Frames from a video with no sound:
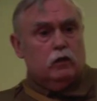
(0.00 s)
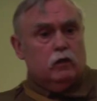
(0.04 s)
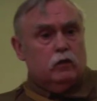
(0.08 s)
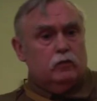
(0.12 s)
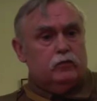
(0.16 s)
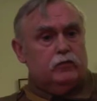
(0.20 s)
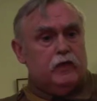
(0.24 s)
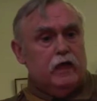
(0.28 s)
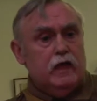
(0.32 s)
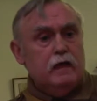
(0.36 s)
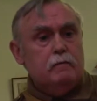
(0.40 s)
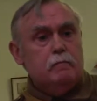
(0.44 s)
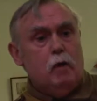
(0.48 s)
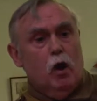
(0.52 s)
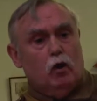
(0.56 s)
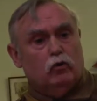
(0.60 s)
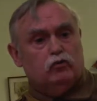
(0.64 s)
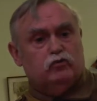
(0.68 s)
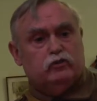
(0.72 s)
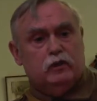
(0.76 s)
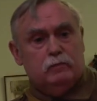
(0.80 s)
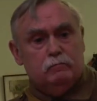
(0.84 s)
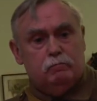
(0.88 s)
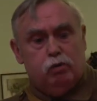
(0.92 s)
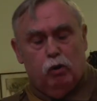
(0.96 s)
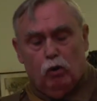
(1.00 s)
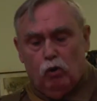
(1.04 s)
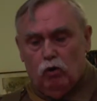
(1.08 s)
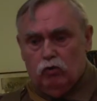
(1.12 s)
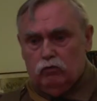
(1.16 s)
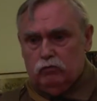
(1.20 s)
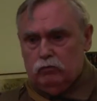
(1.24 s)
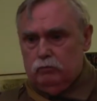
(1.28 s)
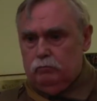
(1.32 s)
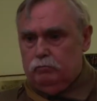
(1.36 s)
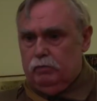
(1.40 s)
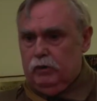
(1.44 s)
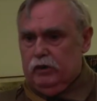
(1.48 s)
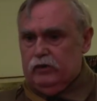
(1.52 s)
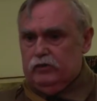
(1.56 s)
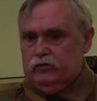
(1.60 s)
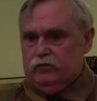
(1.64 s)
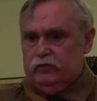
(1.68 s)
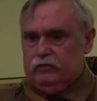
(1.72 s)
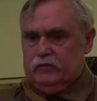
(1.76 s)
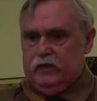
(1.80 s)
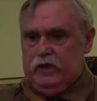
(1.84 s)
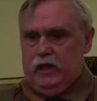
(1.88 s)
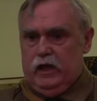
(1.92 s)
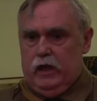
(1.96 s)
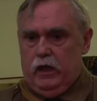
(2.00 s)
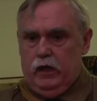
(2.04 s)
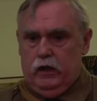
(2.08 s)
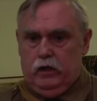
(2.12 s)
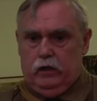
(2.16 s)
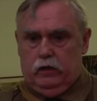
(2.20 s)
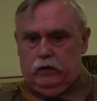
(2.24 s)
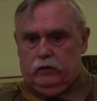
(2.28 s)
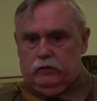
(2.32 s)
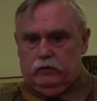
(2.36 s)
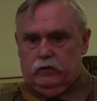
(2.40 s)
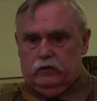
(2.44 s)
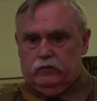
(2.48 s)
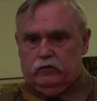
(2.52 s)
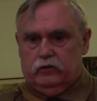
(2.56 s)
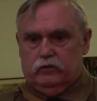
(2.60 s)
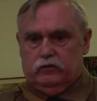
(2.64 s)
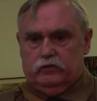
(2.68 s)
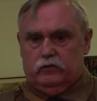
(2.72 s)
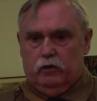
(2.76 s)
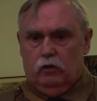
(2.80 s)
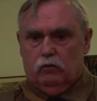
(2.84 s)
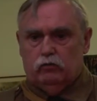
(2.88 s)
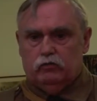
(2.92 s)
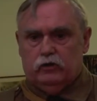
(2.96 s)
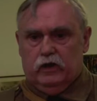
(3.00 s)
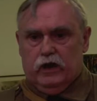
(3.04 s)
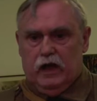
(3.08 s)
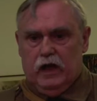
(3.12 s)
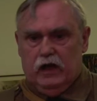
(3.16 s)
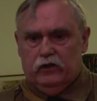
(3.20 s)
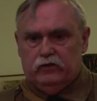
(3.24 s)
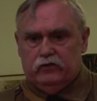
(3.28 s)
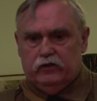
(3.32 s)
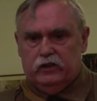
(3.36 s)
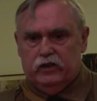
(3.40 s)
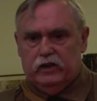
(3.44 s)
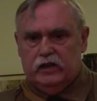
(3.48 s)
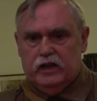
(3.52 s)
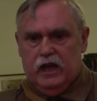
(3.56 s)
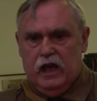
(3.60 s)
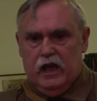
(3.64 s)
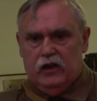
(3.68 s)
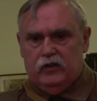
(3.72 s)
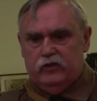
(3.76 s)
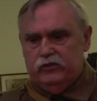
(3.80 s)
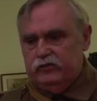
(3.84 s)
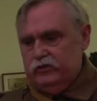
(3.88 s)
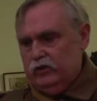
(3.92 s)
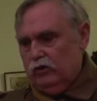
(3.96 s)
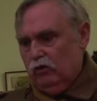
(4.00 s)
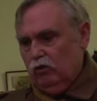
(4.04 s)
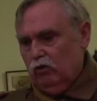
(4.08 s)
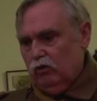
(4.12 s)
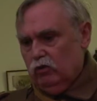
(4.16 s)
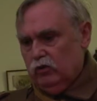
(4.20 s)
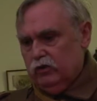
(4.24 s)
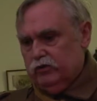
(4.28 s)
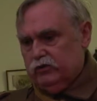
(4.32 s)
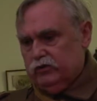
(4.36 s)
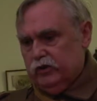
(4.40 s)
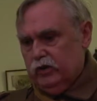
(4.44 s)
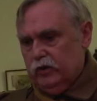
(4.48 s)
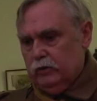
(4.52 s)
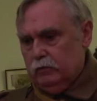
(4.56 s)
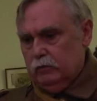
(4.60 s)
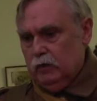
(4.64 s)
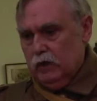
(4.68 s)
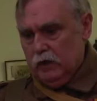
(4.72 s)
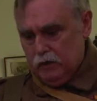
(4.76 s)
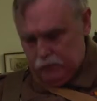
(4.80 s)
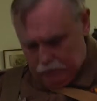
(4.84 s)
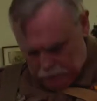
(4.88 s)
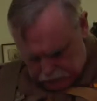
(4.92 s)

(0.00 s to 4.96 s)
the most important piece of kit that the soldier has, and he carries it all the time. Now,